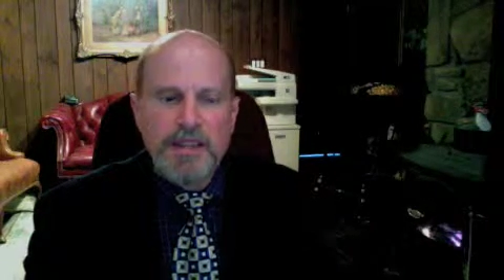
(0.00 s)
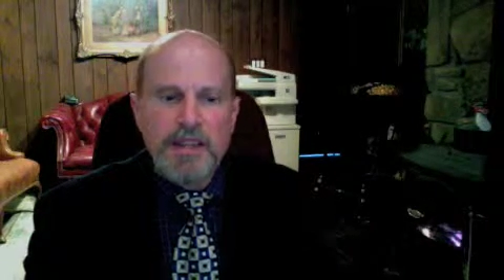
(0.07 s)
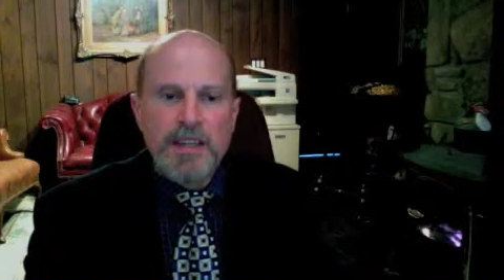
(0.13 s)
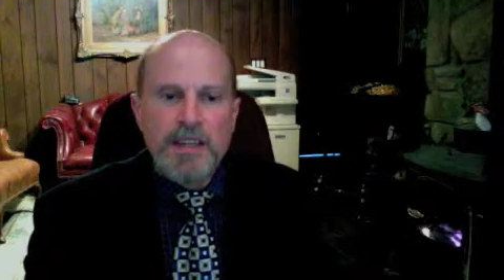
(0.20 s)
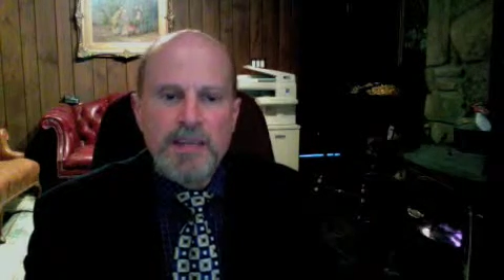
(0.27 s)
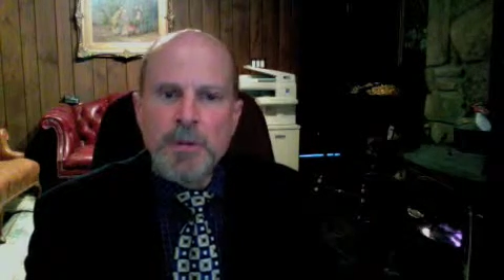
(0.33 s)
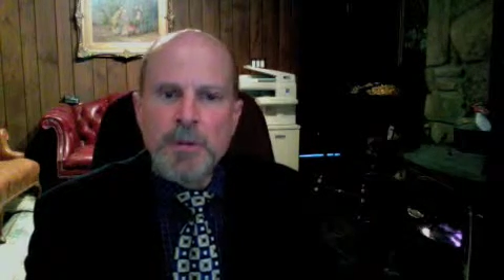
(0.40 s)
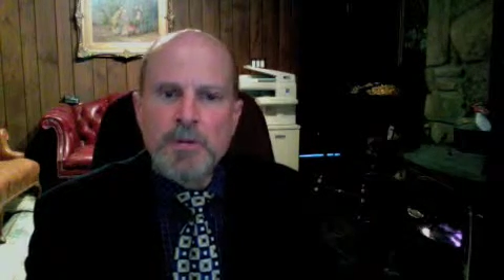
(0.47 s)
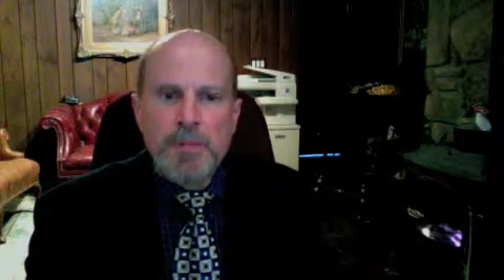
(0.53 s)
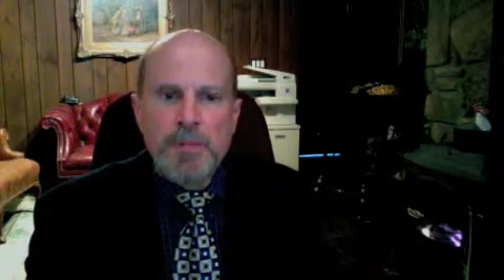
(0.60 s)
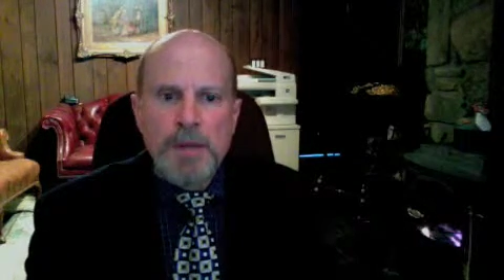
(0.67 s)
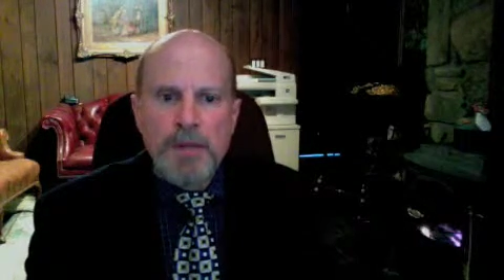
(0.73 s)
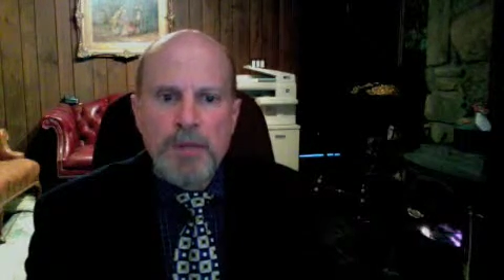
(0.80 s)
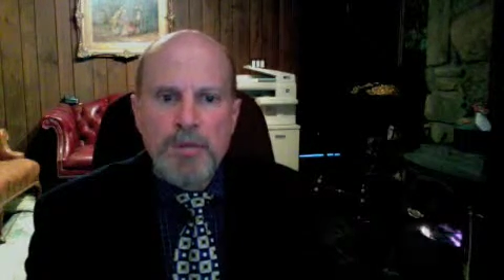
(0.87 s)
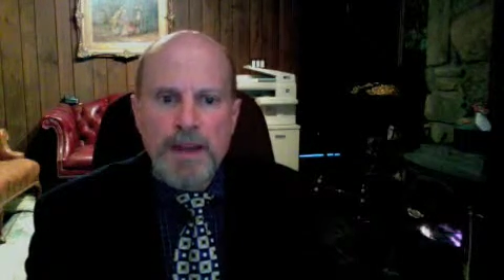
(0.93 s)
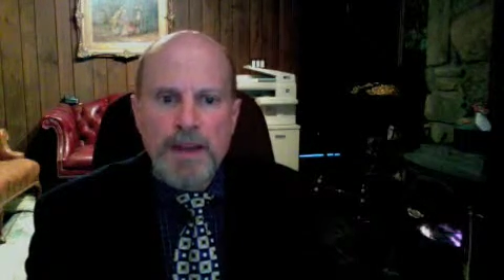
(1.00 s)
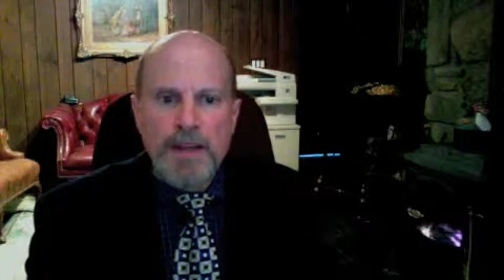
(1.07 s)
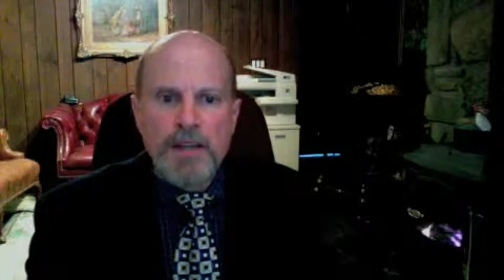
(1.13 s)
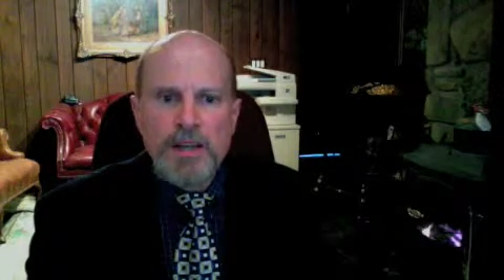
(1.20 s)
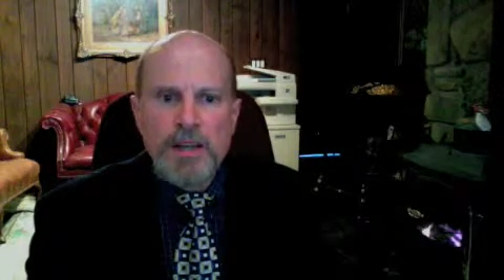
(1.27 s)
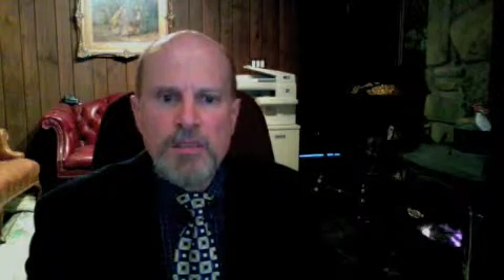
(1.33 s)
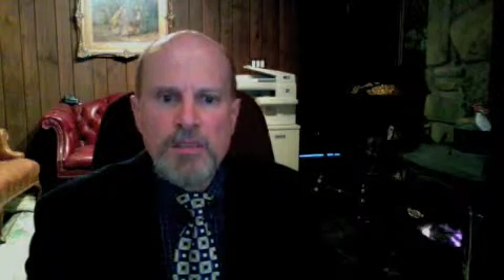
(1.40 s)
Most people
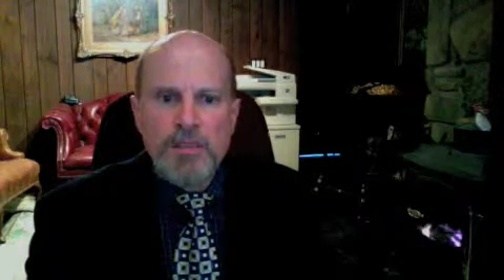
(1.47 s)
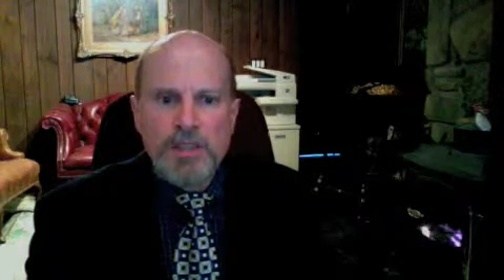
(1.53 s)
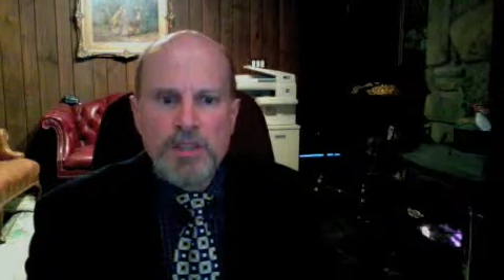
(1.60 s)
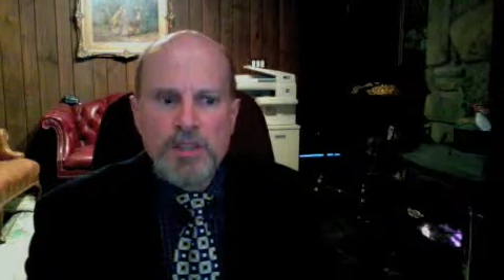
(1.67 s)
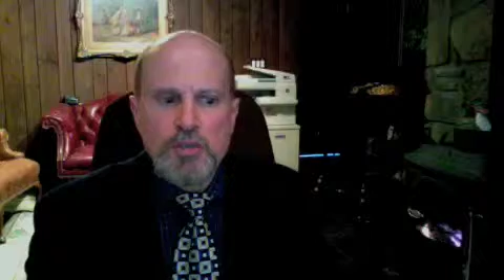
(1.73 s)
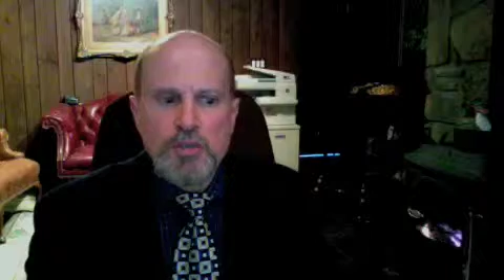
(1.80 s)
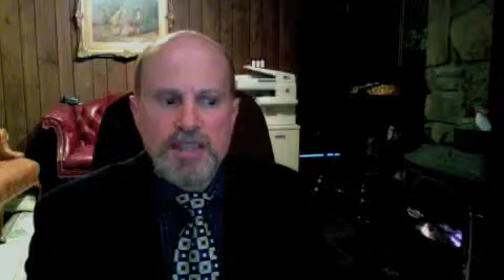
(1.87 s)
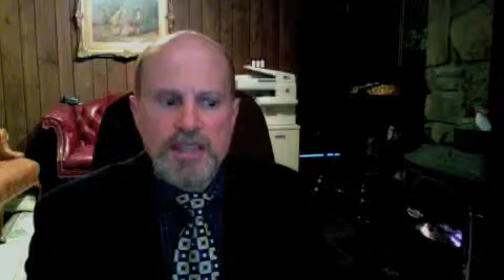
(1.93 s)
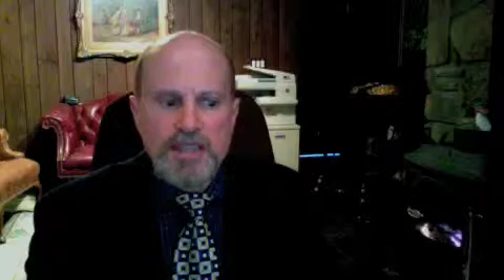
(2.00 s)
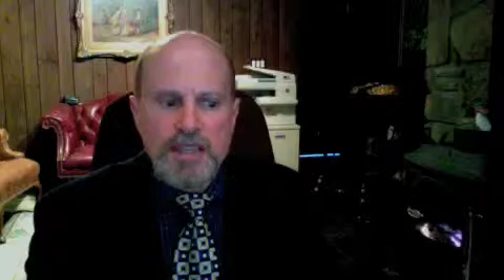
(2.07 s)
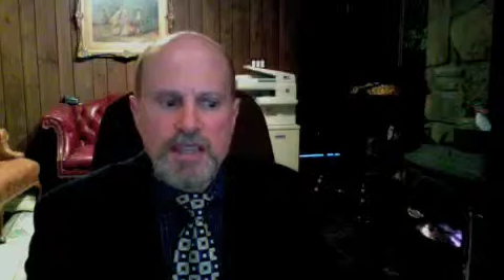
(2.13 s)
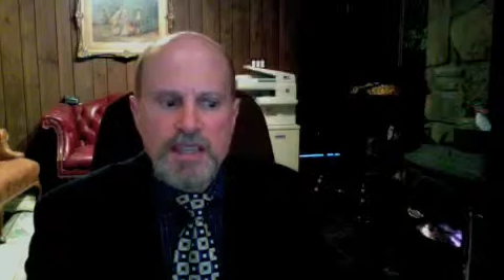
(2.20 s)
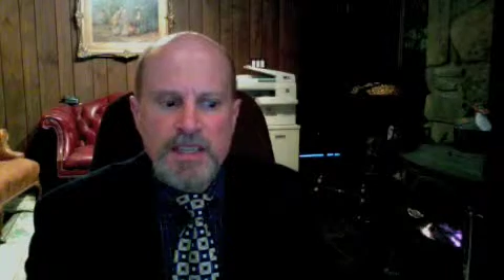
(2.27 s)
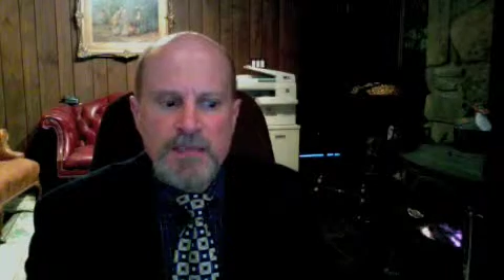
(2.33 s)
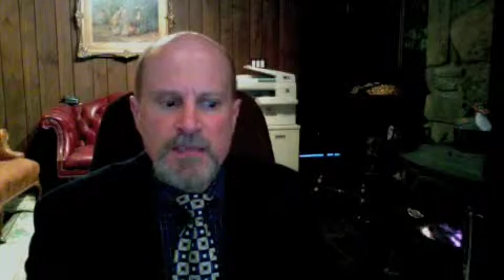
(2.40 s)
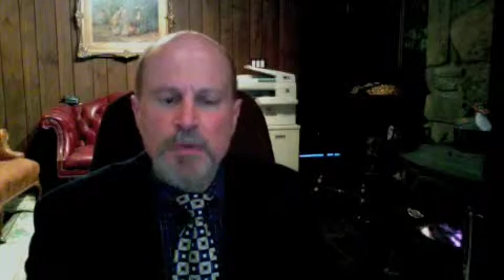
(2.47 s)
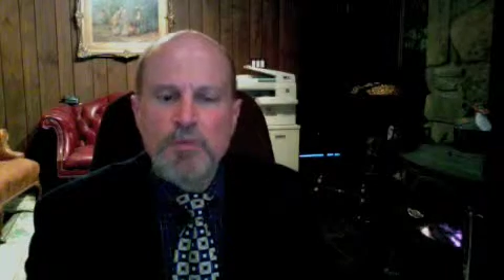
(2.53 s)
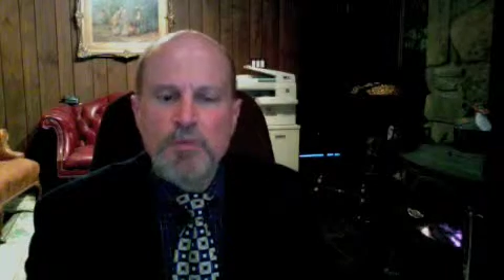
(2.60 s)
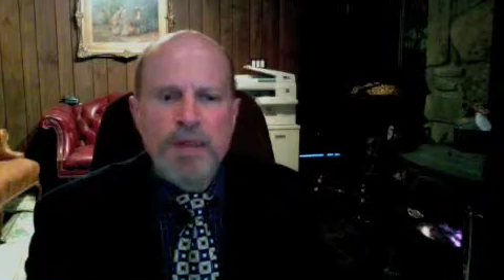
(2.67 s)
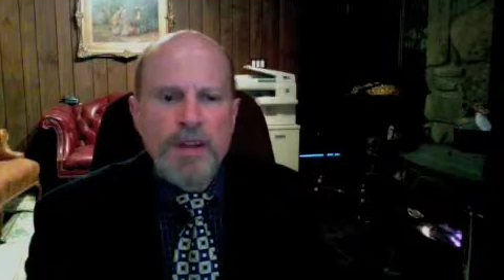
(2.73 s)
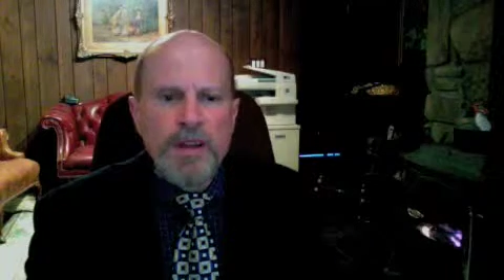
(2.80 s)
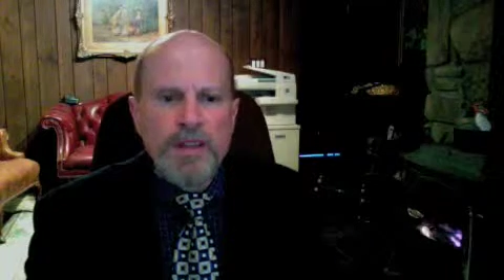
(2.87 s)
recognize what stress is but
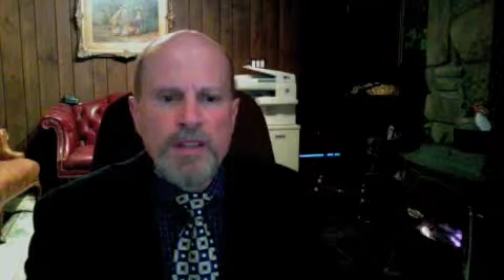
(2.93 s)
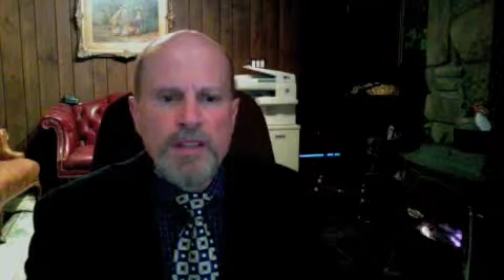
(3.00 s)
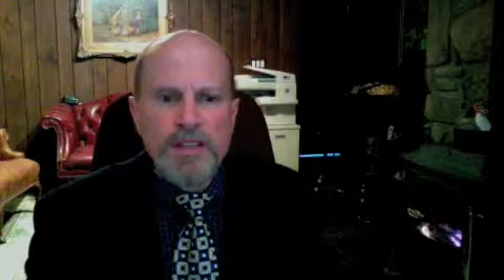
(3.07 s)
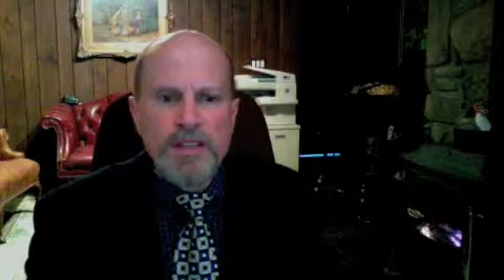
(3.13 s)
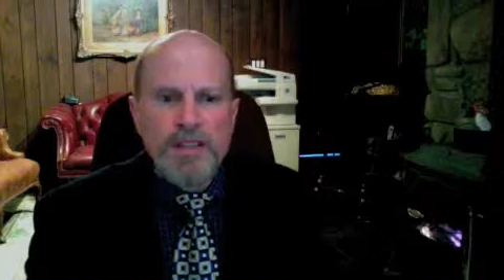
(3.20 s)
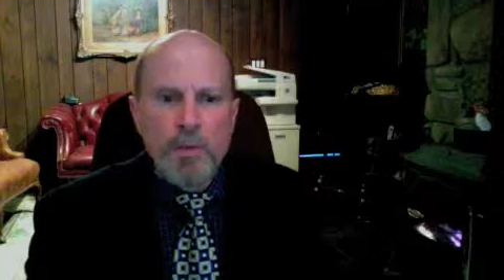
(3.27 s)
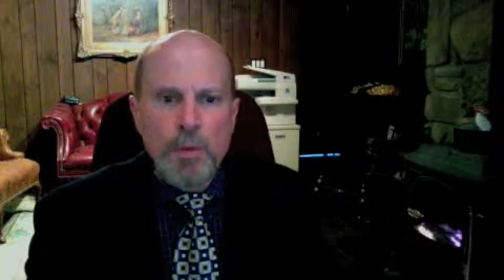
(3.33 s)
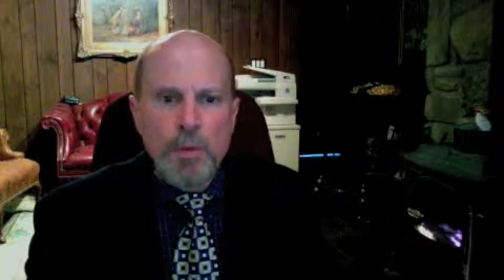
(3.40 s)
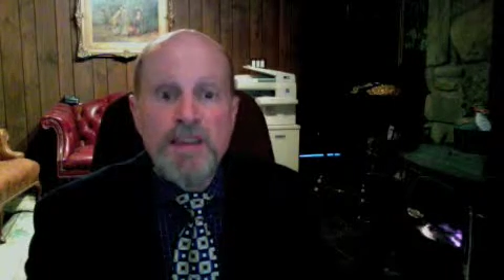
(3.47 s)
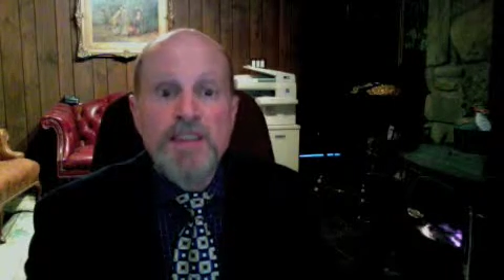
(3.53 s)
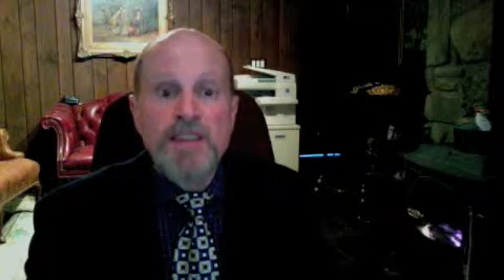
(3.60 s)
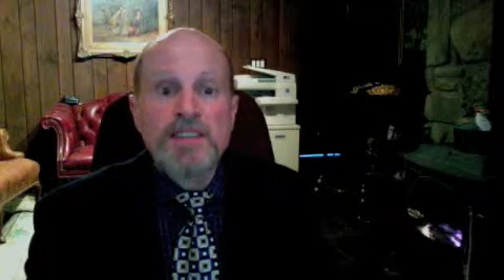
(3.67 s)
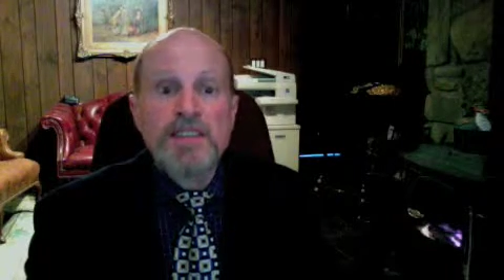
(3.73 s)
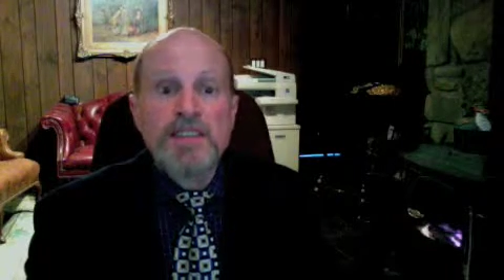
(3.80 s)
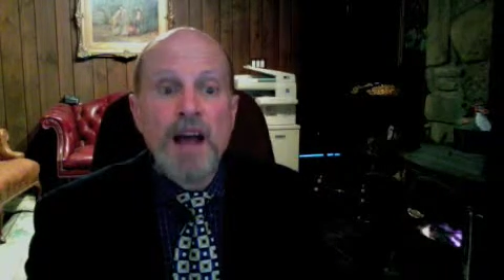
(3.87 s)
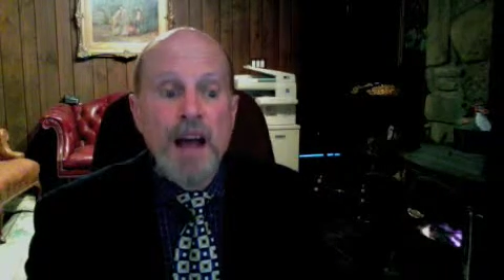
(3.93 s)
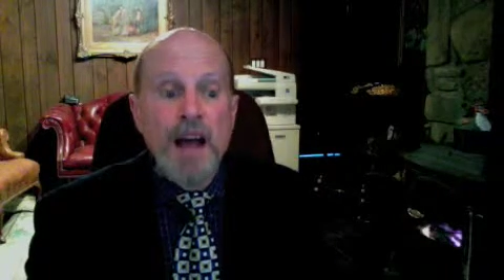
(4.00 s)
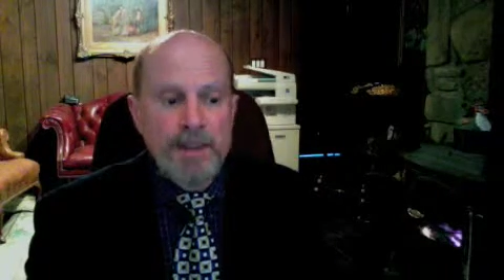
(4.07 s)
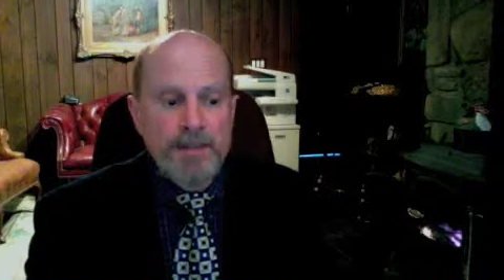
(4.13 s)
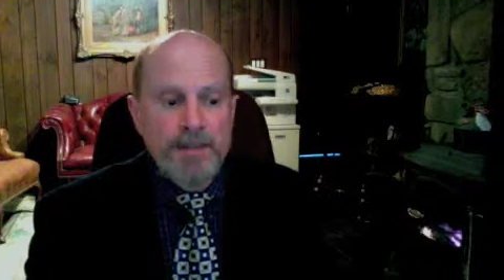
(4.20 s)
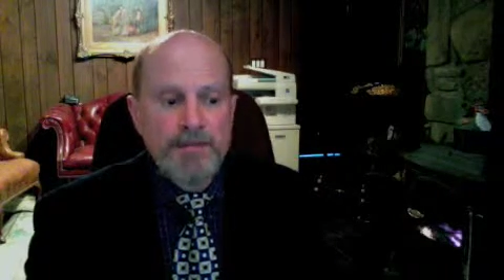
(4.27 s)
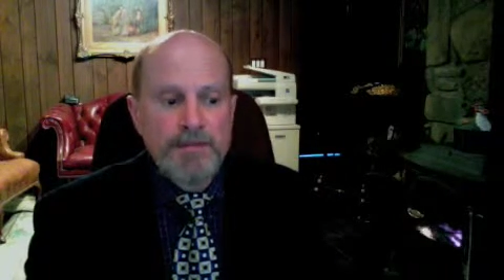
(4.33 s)
rarely consider what it is
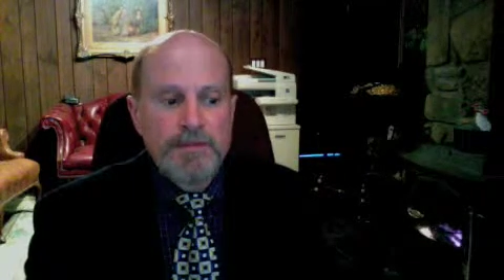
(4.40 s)
not.